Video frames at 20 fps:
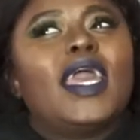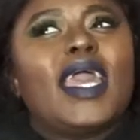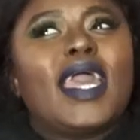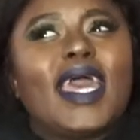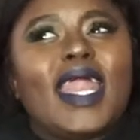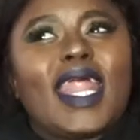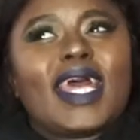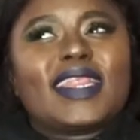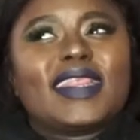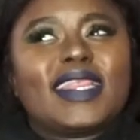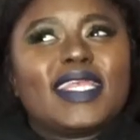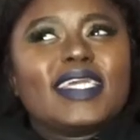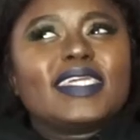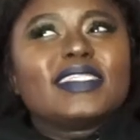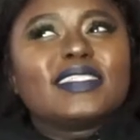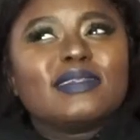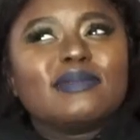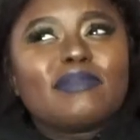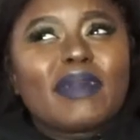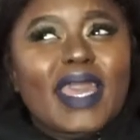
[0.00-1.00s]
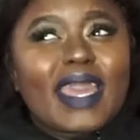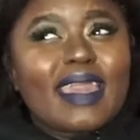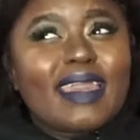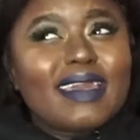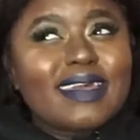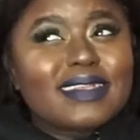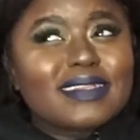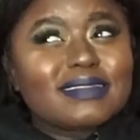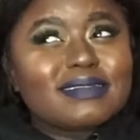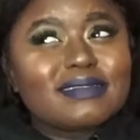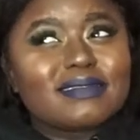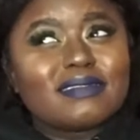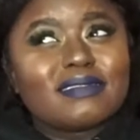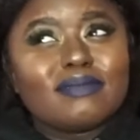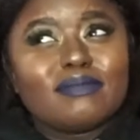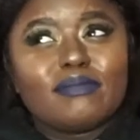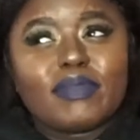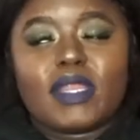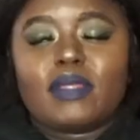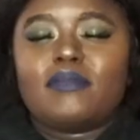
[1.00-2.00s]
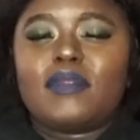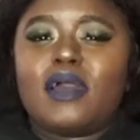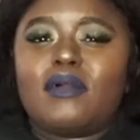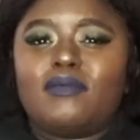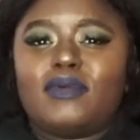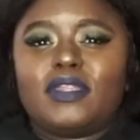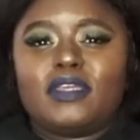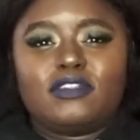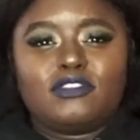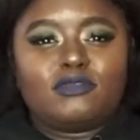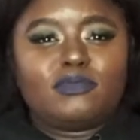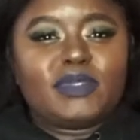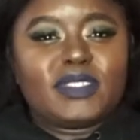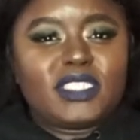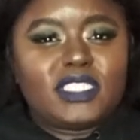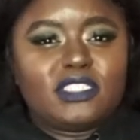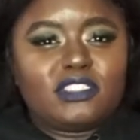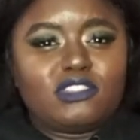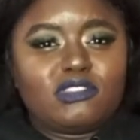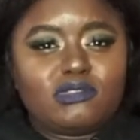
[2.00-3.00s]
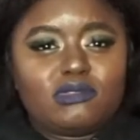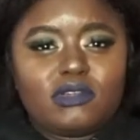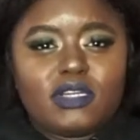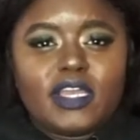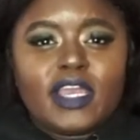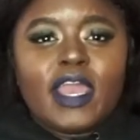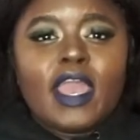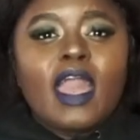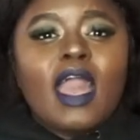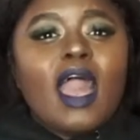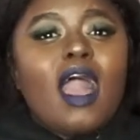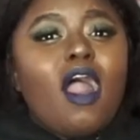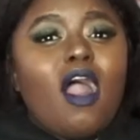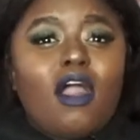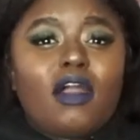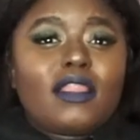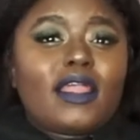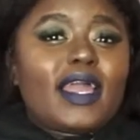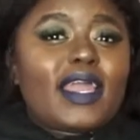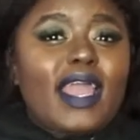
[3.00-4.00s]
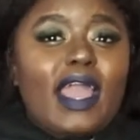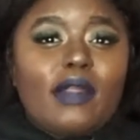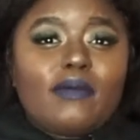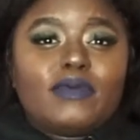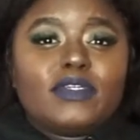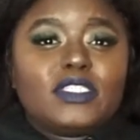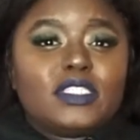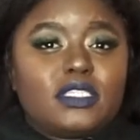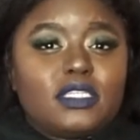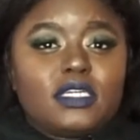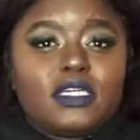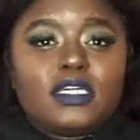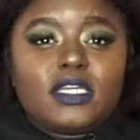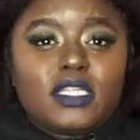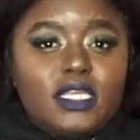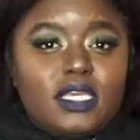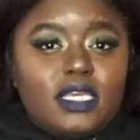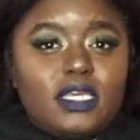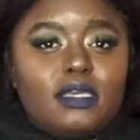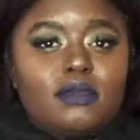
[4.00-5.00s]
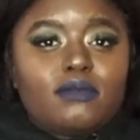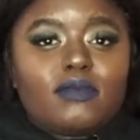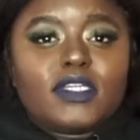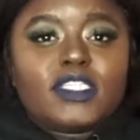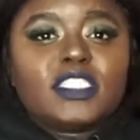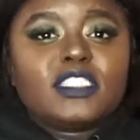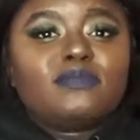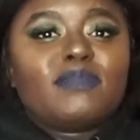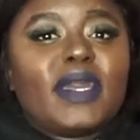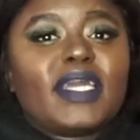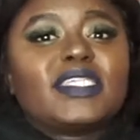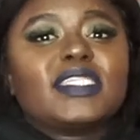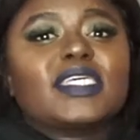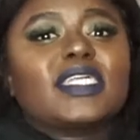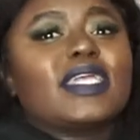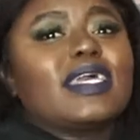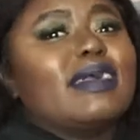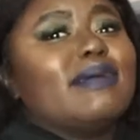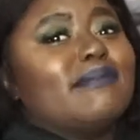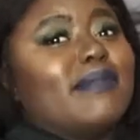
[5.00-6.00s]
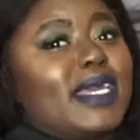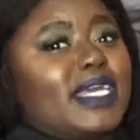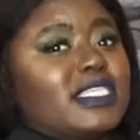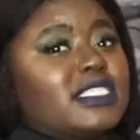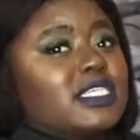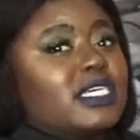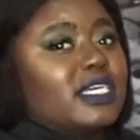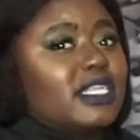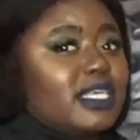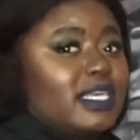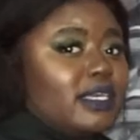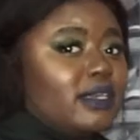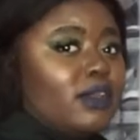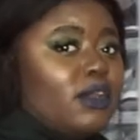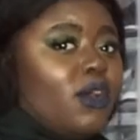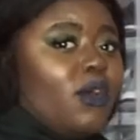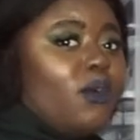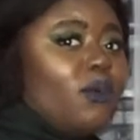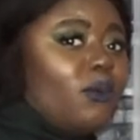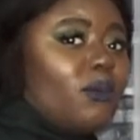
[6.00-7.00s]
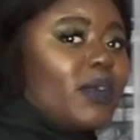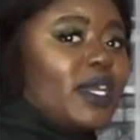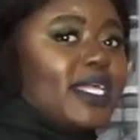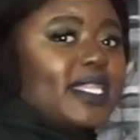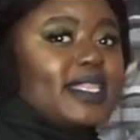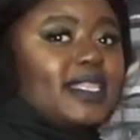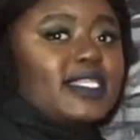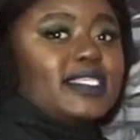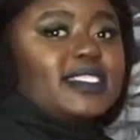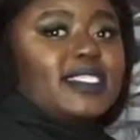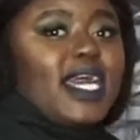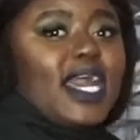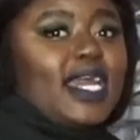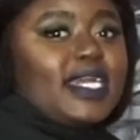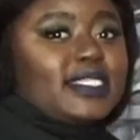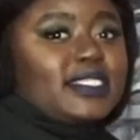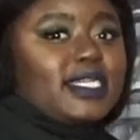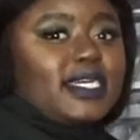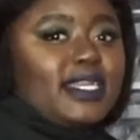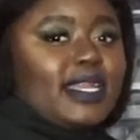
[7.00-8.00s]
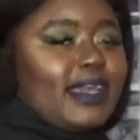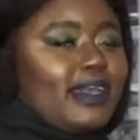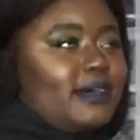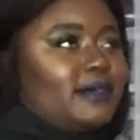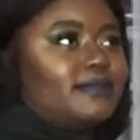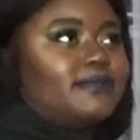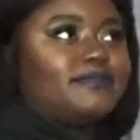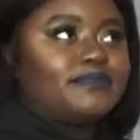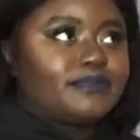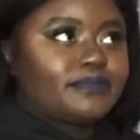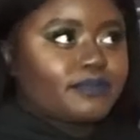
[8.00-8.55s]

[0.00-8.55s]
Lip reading: and I think some pants, but I'm not 100% sure. All I got was the hoodie, which is basically a men's hoodie with the sides cut out.